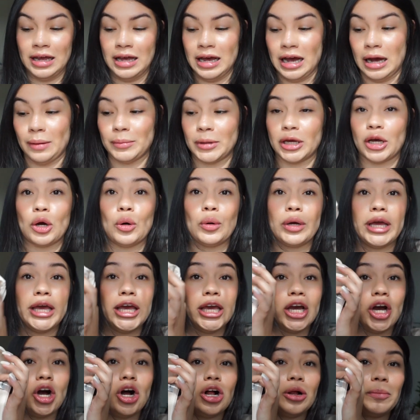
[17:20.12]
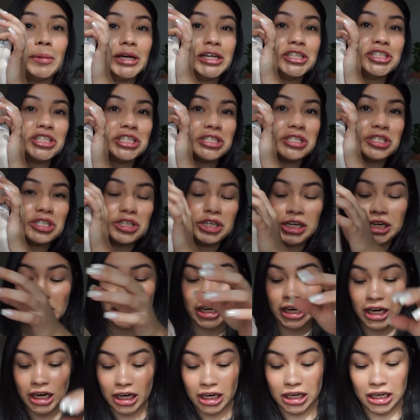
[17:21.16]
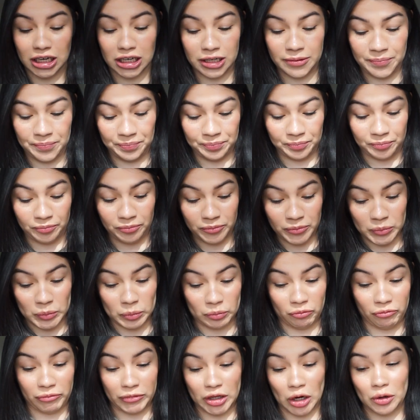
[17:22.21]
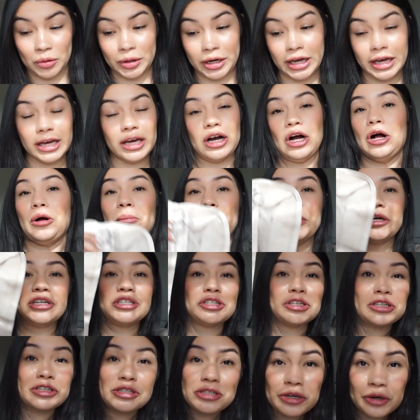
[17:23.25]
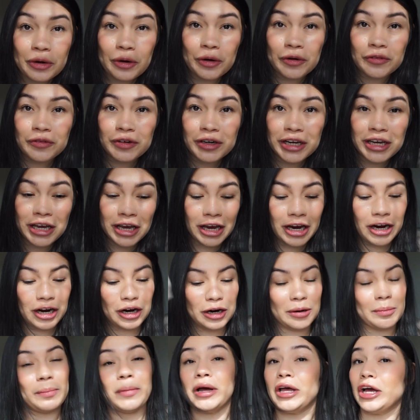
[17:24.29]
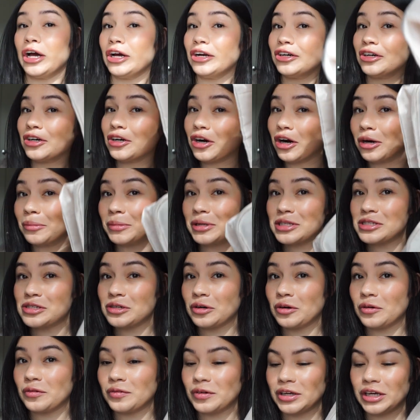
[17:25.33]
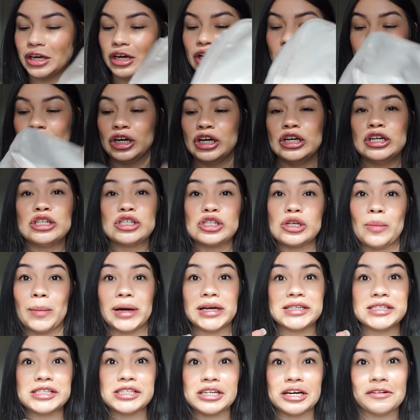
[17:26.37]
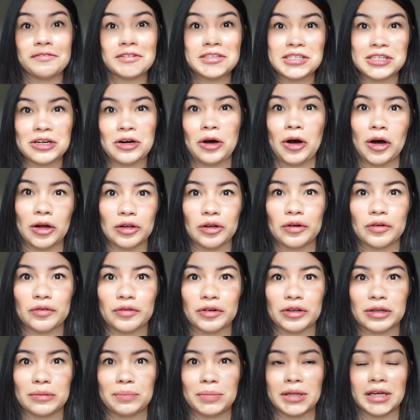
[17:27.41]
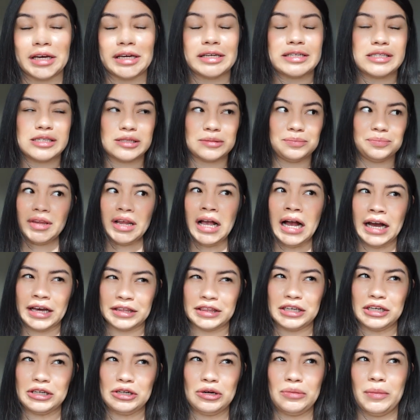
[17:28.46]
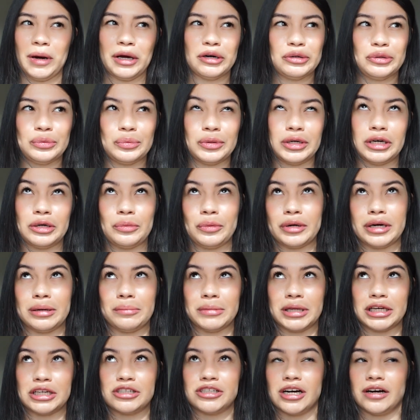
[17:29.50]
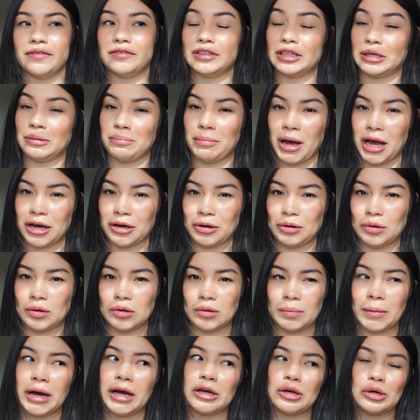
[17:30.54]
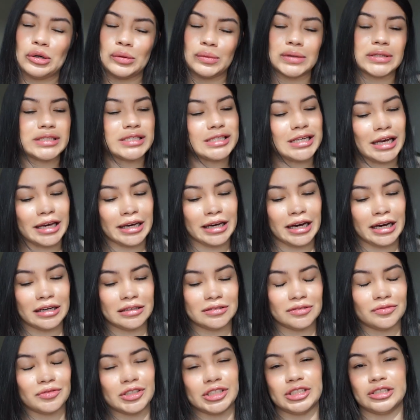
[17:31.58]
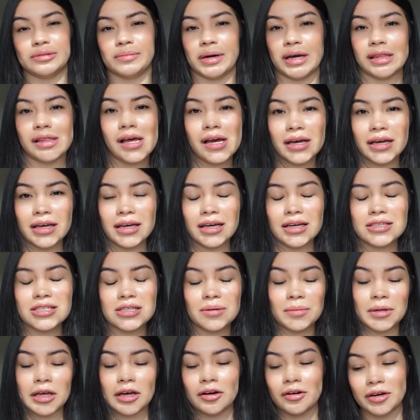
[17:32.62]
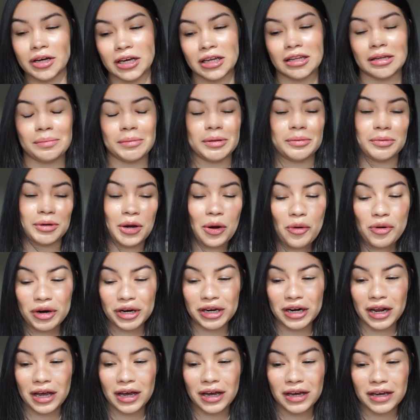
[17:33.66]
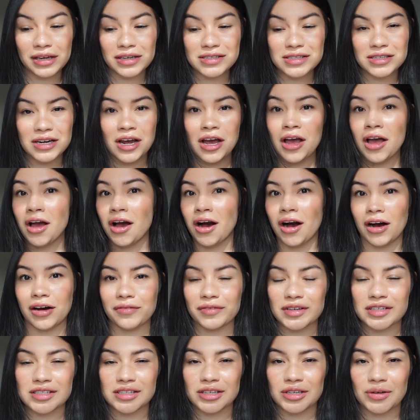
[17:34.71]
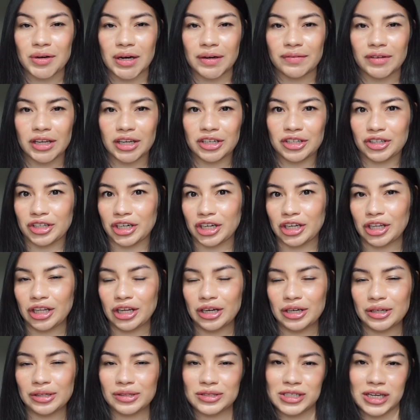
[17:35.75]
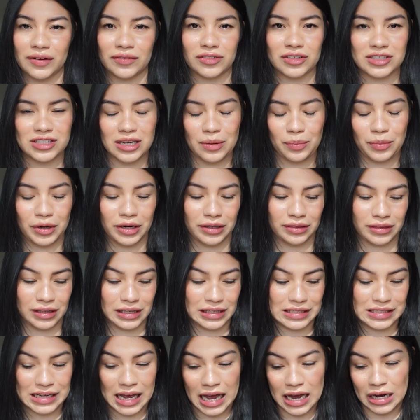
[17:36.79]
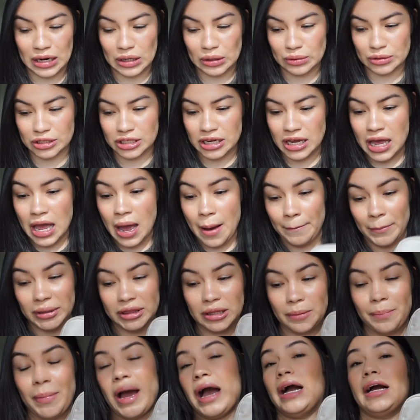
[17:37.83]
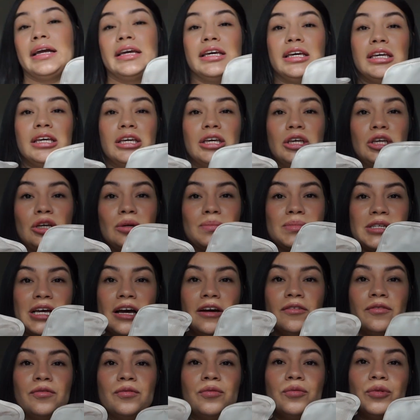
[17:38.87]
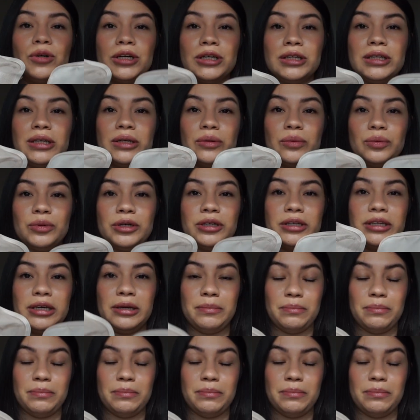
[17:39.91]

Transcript: I'm like, okay, all my jeans are in here. Okay, all my shirts are over here. My undergarments are over here. So my stuff isn't all over the place. I think no matter what, when I'm like traveling back home, I always like kind of redo my luggage. I'm like, okay, let me reorganize. Obviously you have like dirty clothes, you have to separate things out. But the packing cubes have really, really